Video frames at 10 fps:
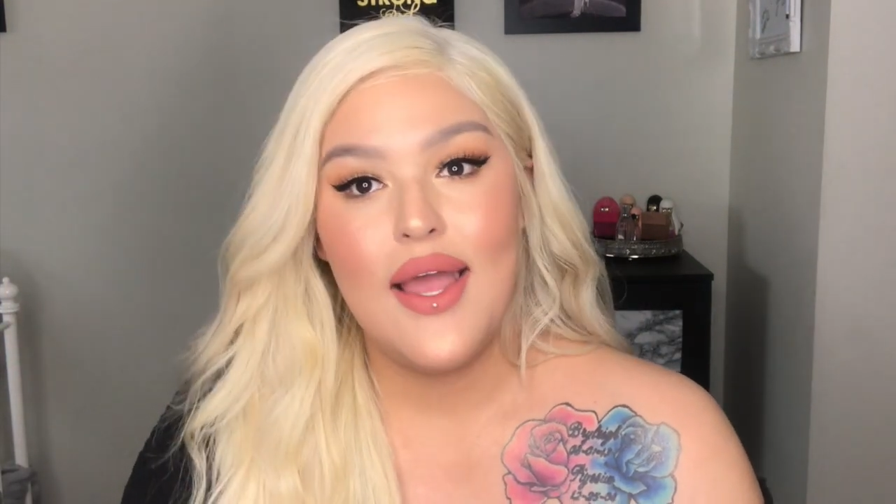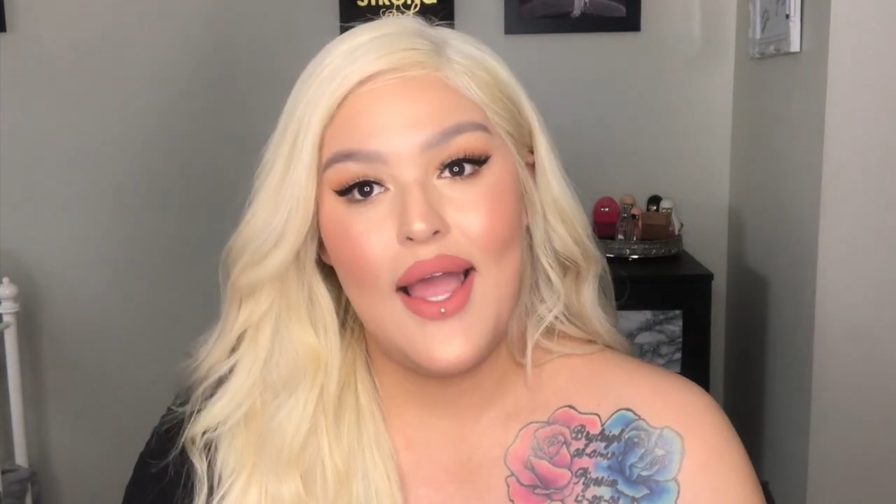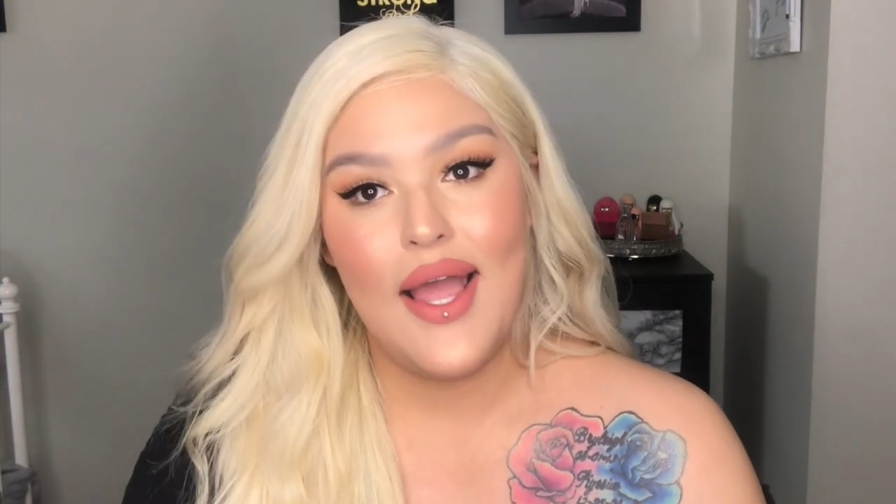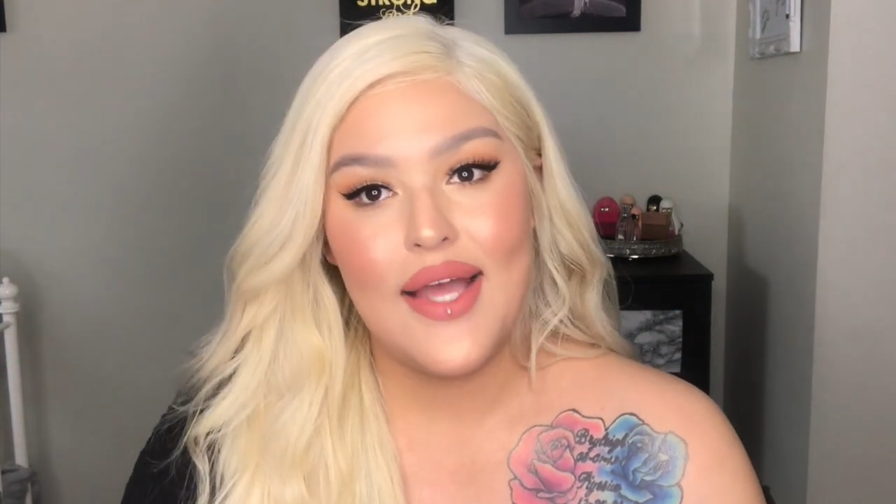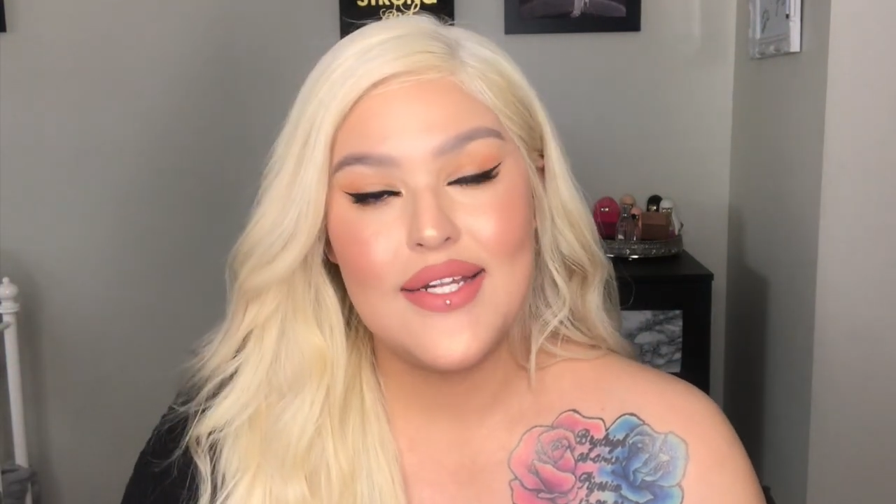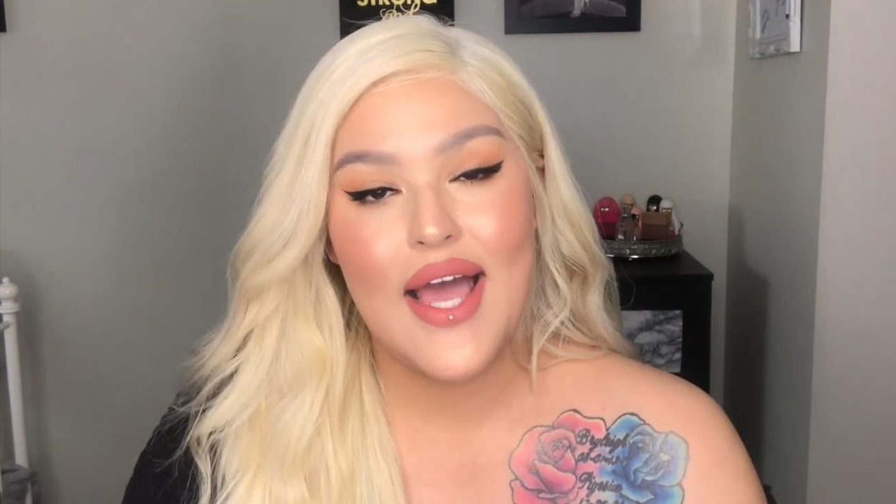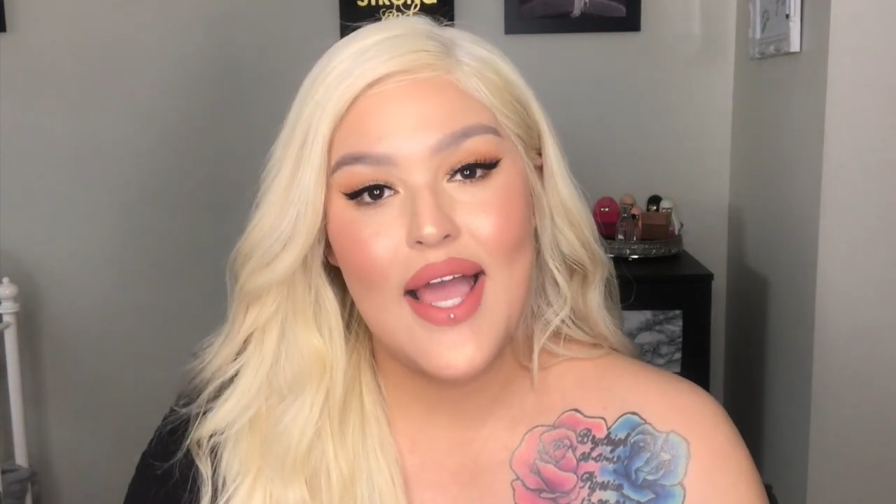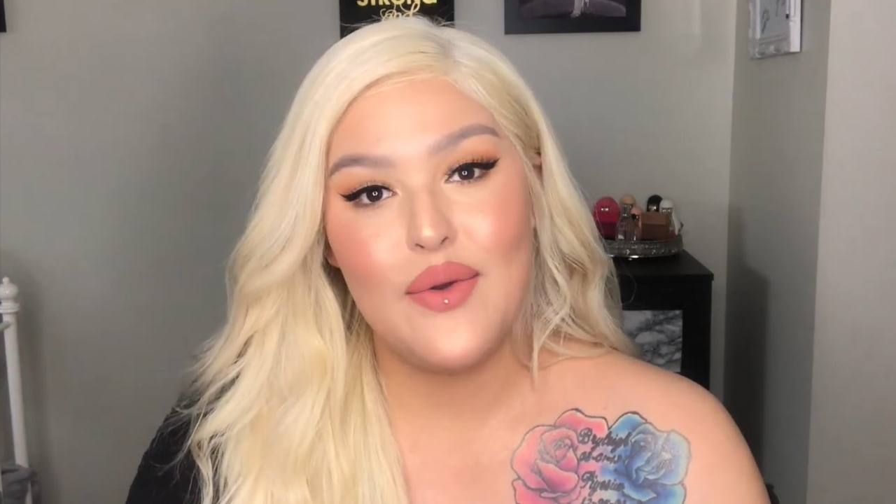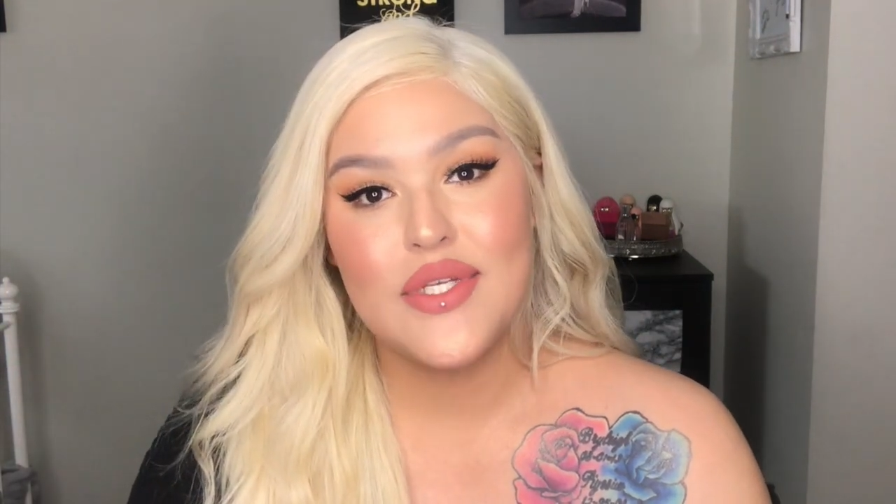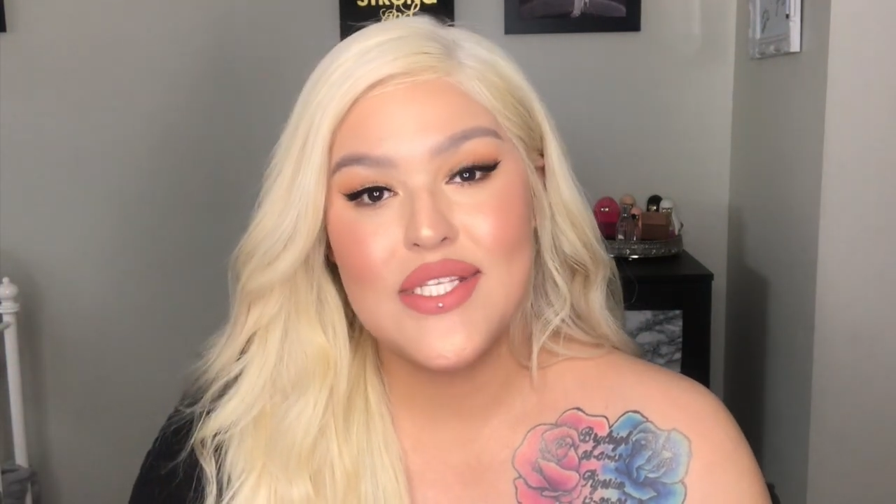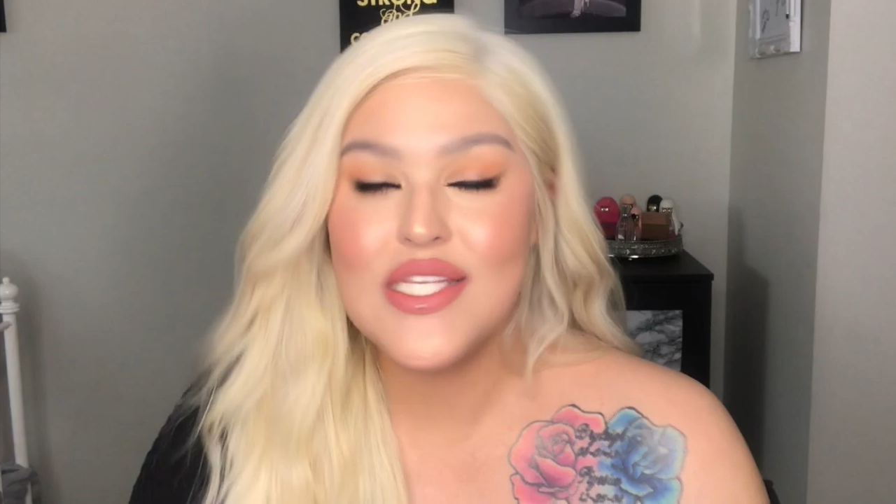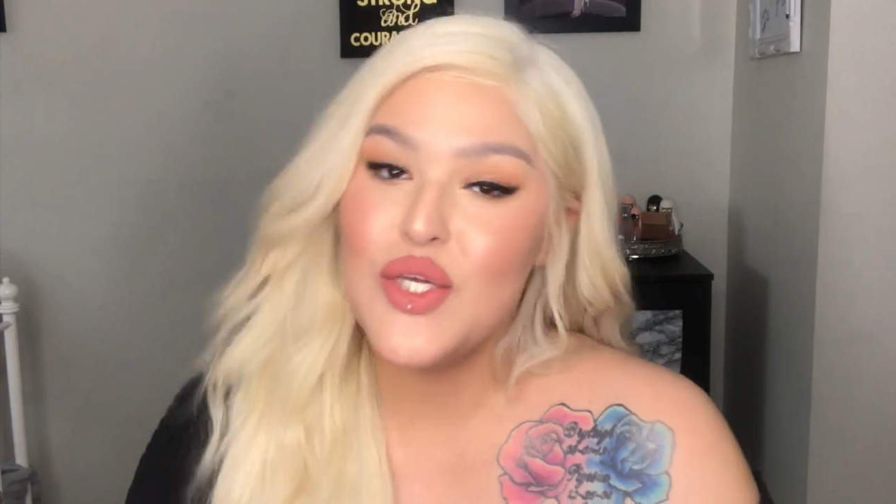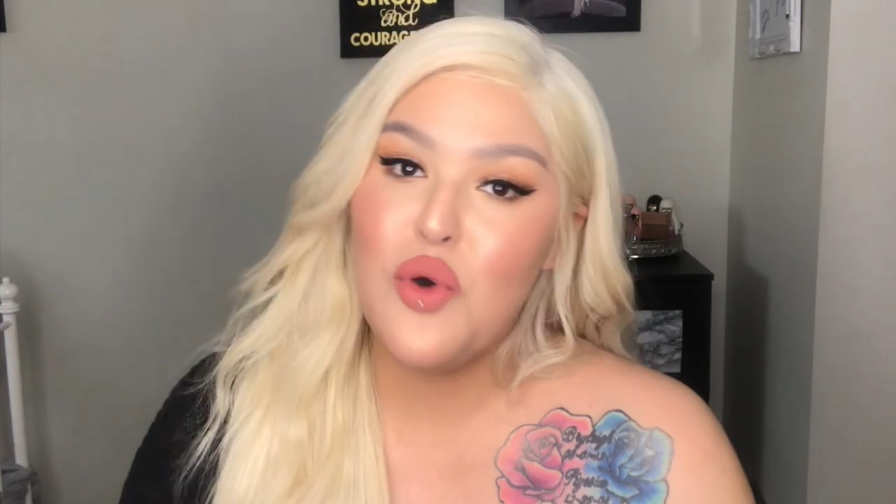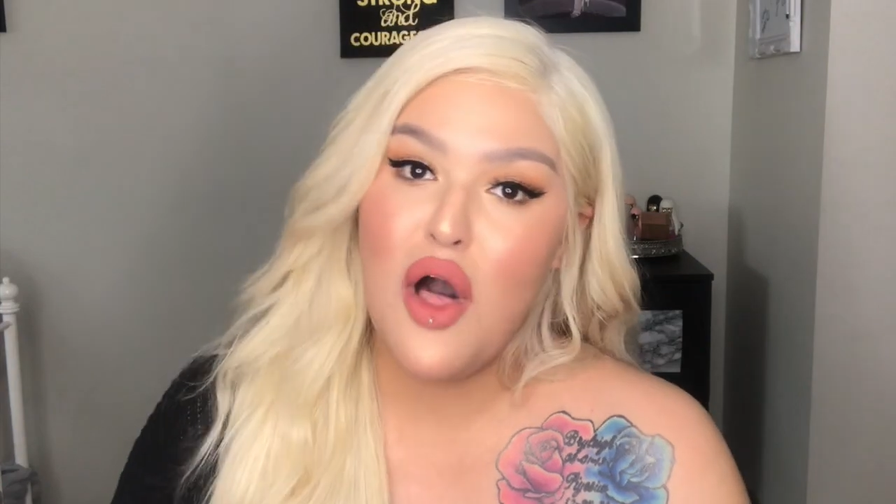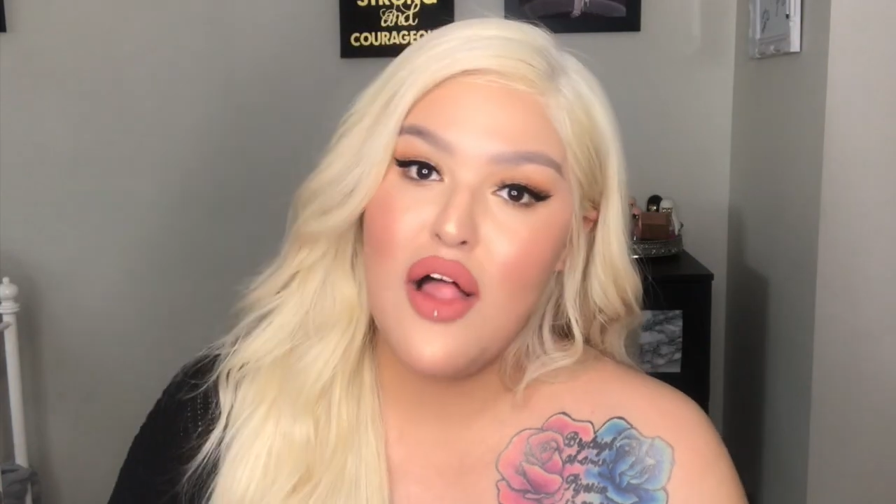and I will see
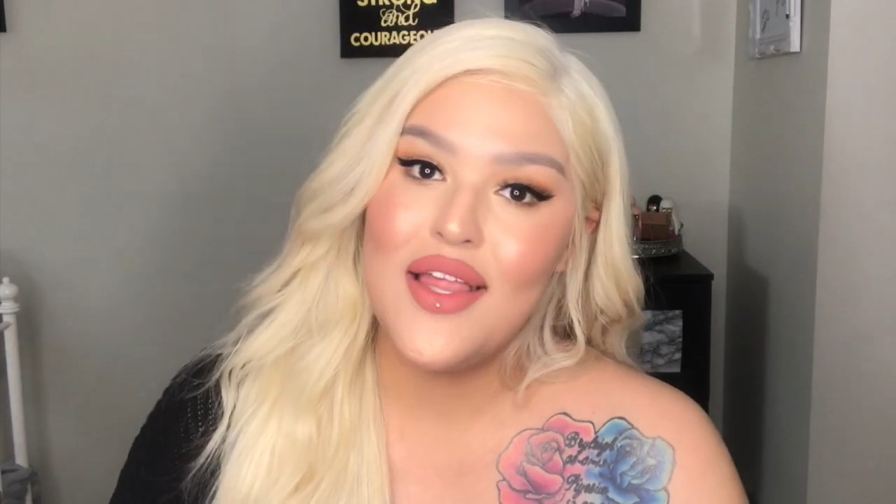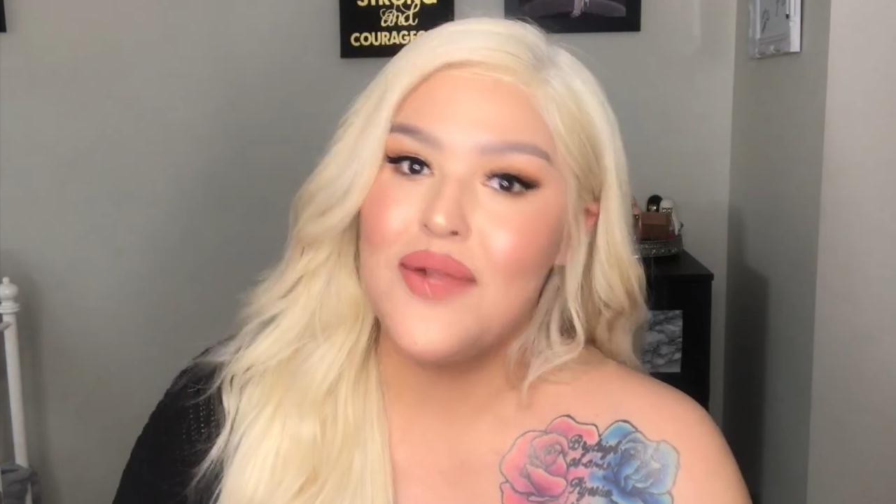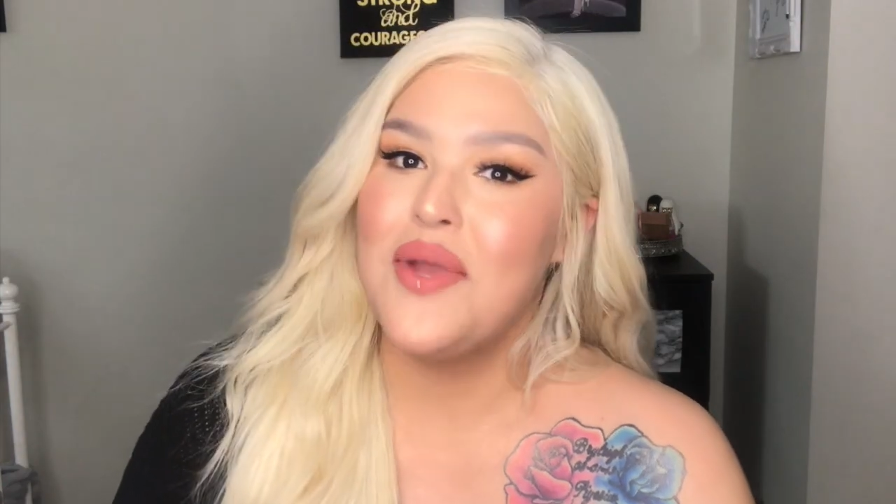you all in